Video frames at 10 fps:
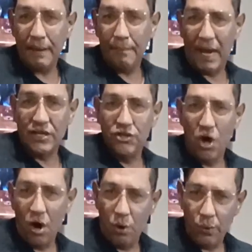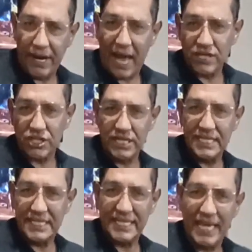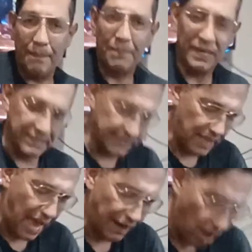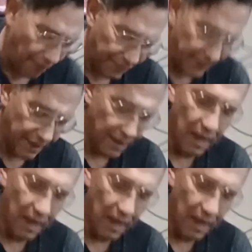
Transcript: my toe would actually skip and slide on the